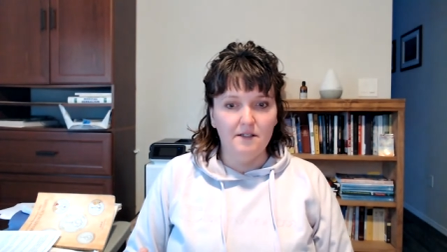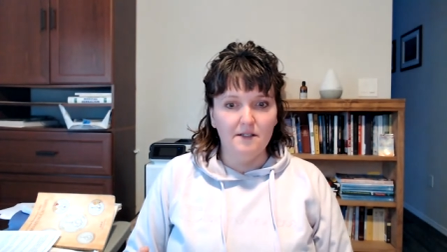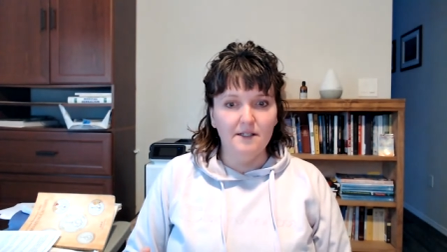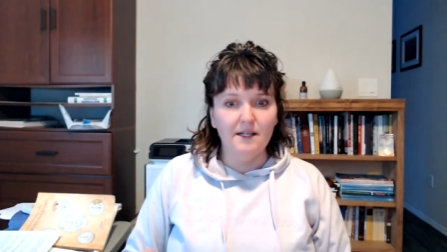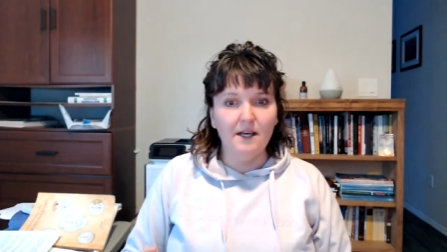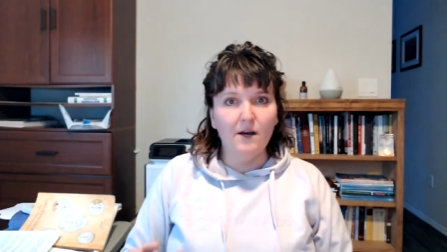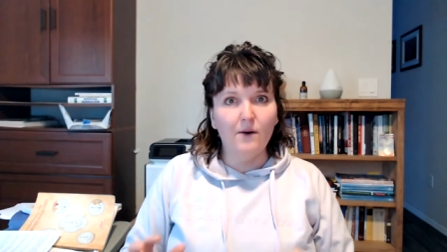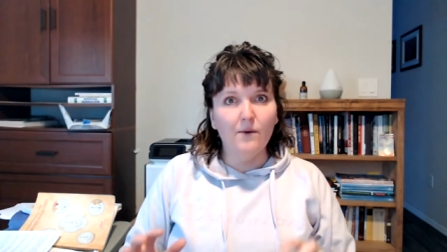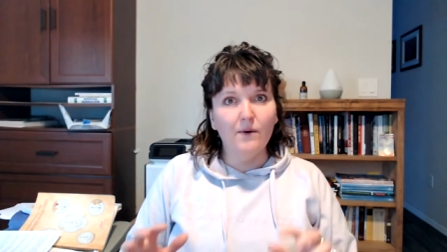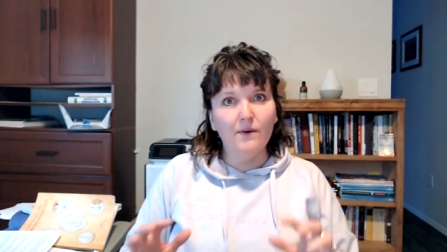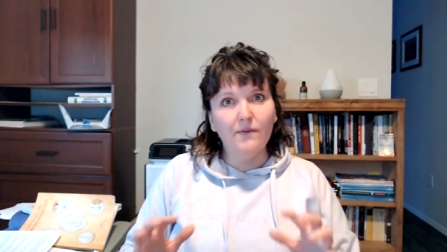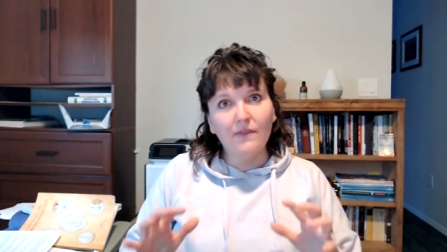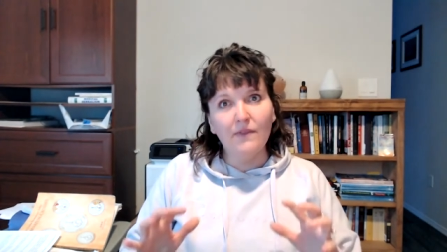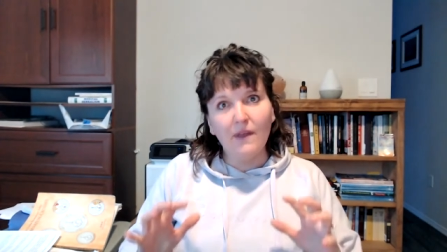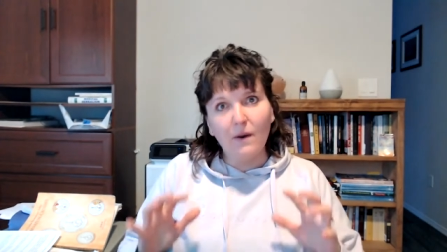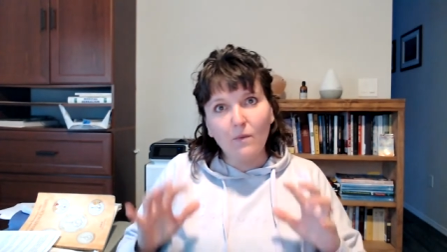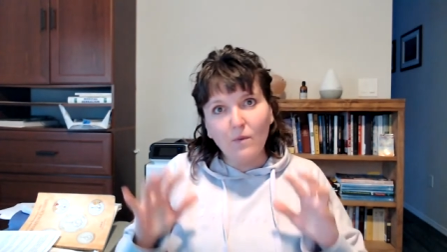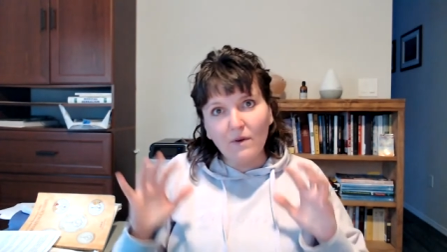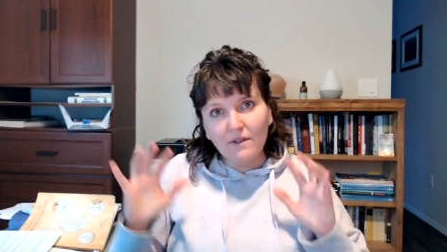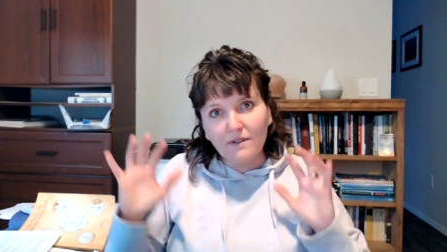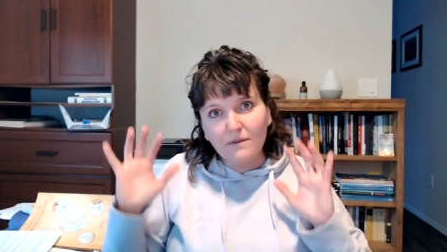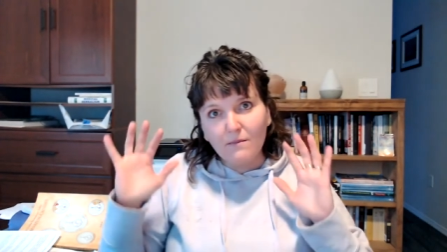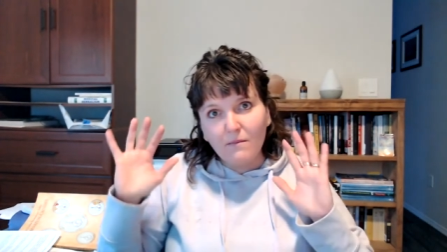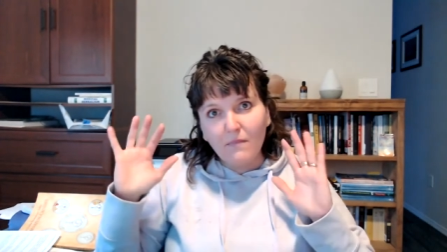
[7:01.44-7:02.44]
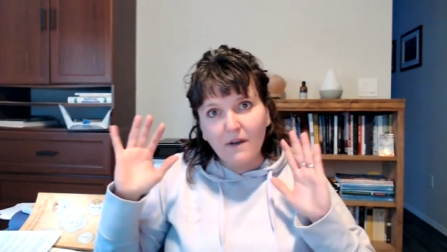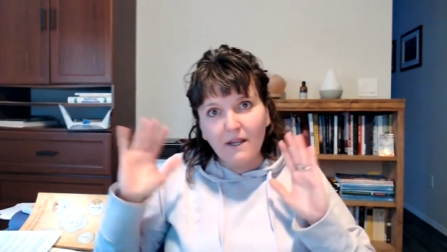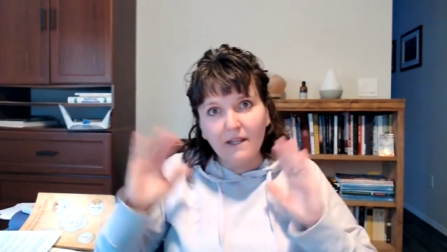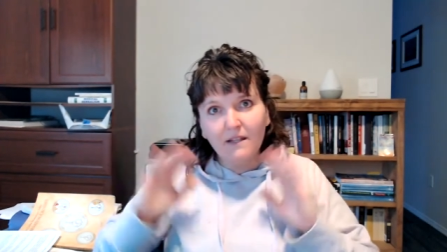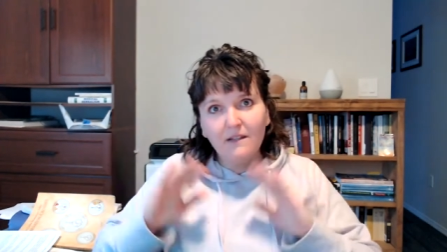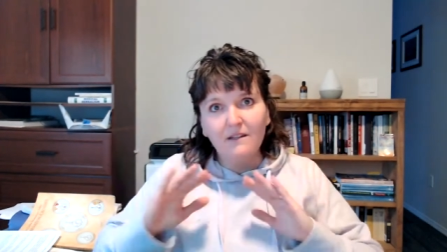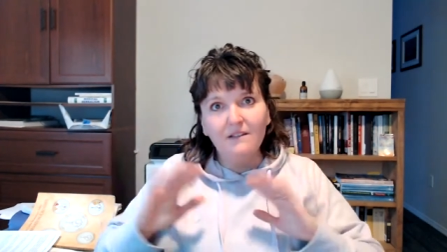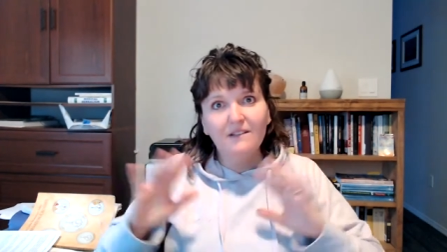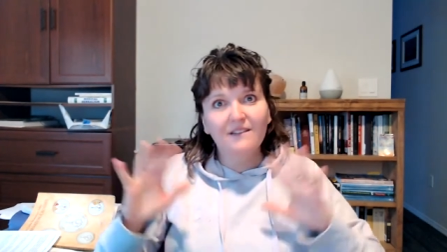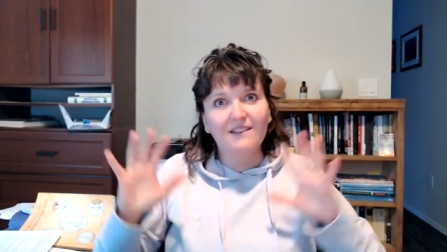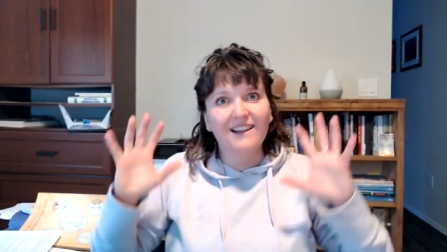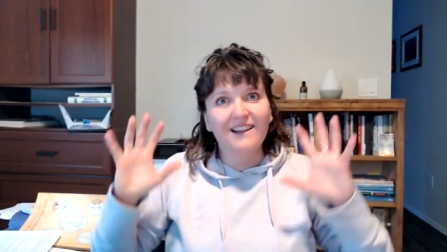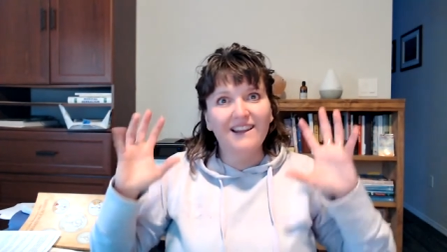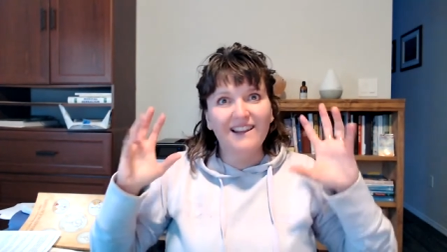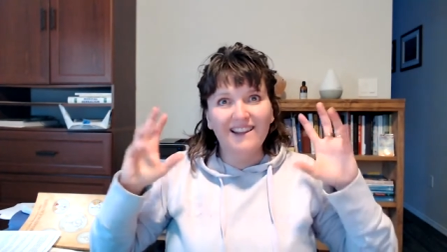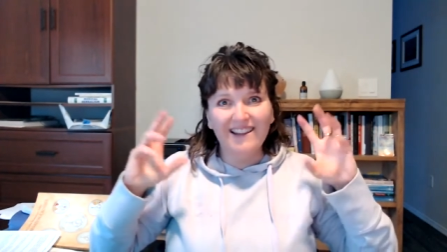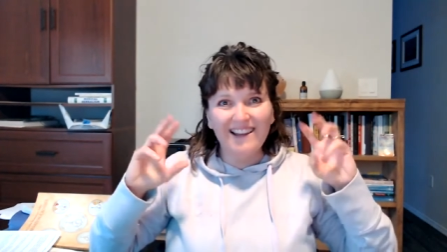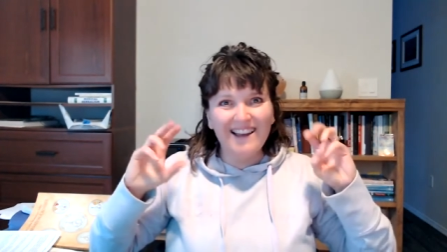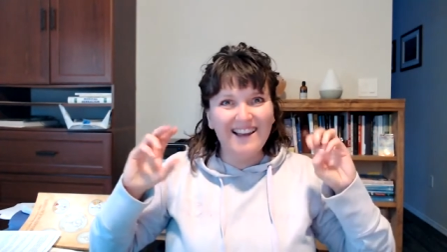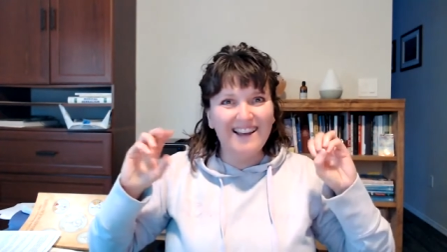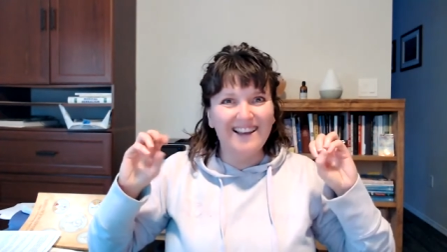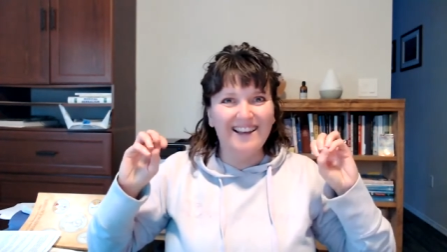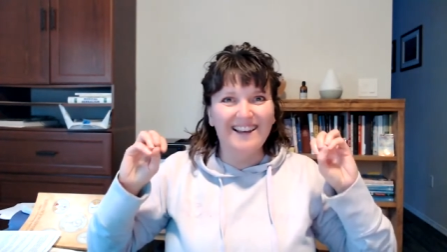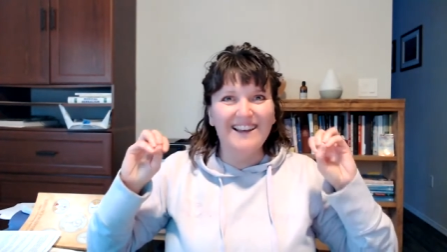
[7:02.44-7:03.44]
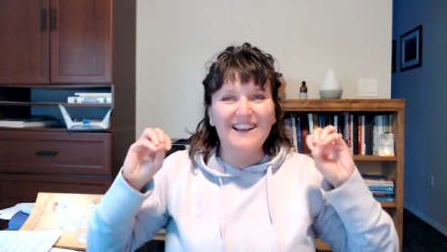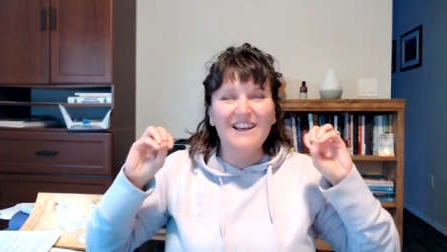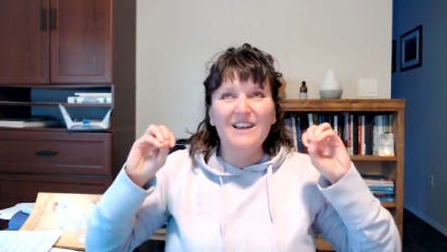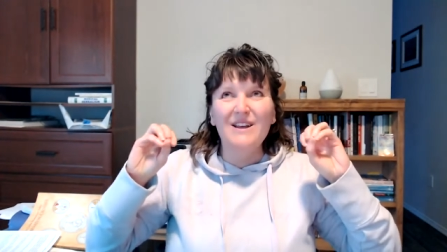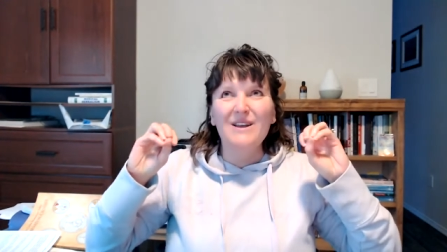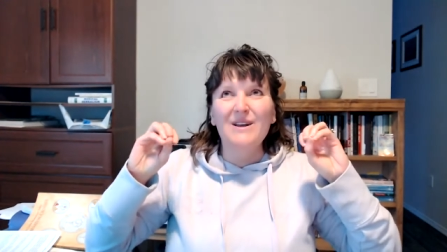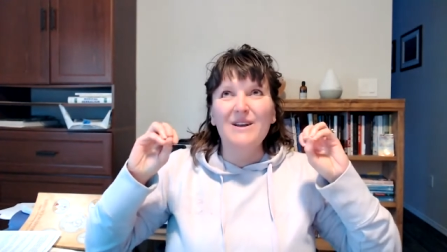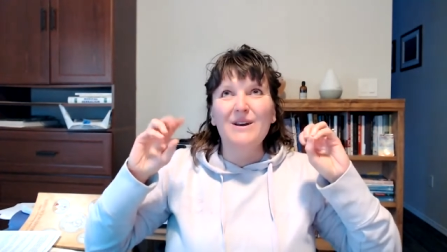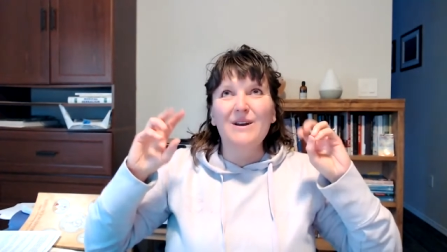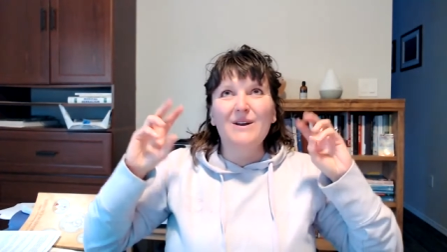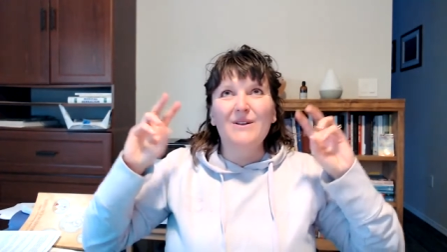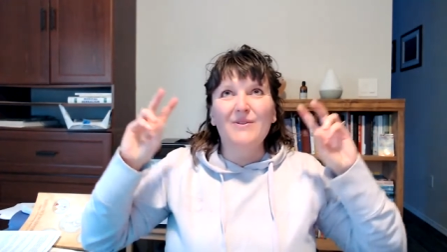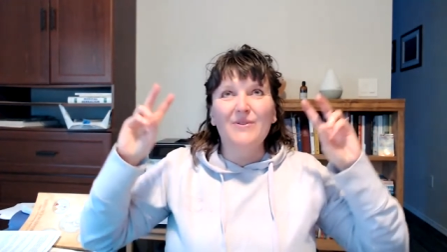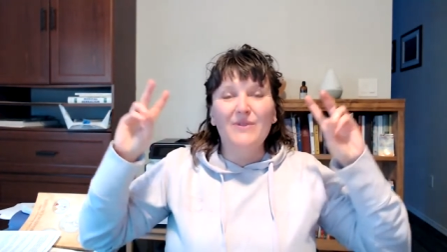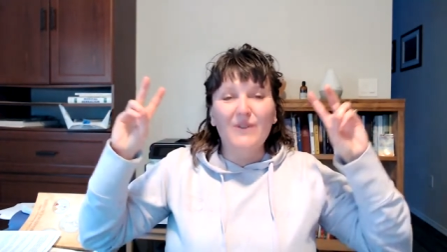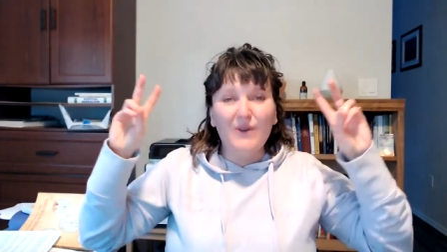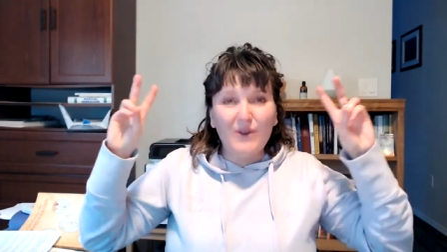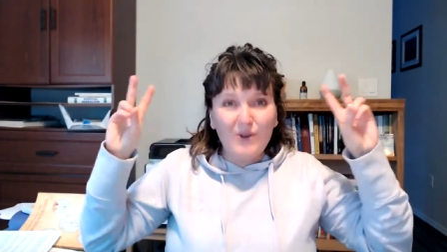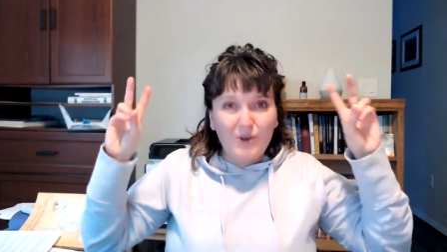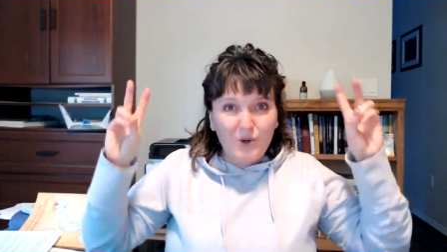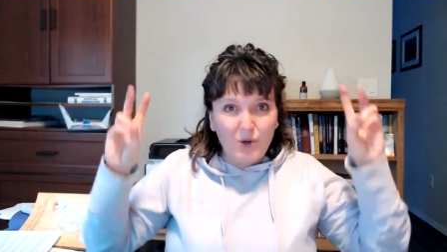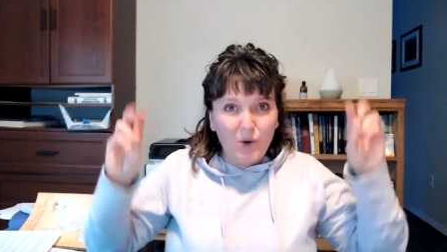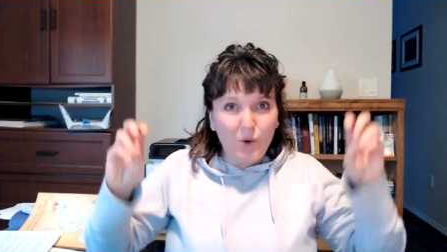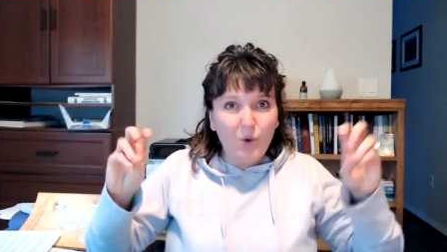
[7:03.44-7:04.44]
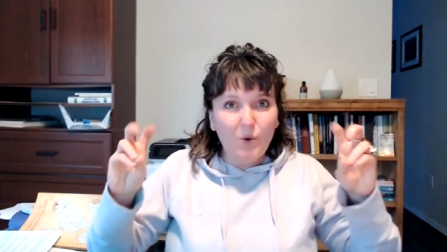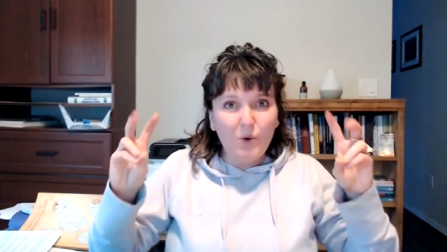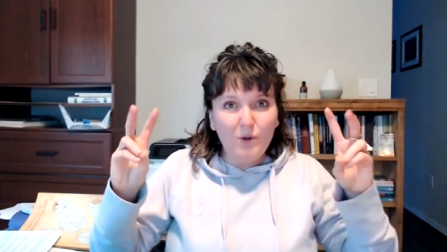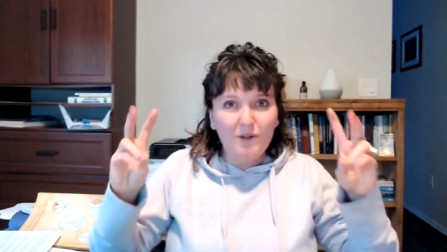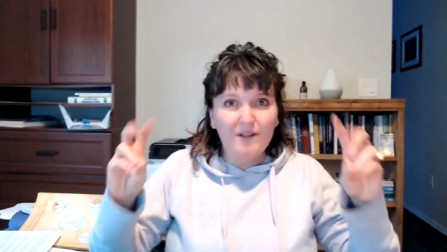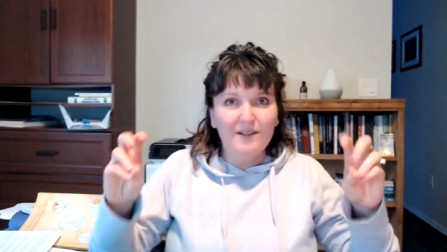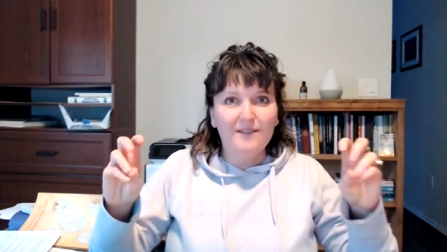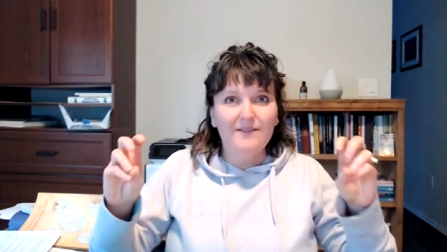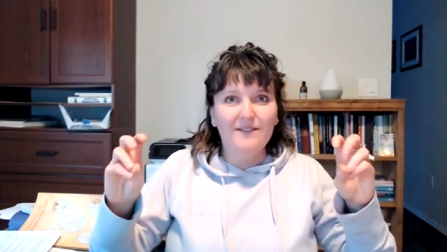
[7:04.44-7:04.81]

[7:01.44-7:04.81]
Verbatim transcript: Now, that wasn't my, the goal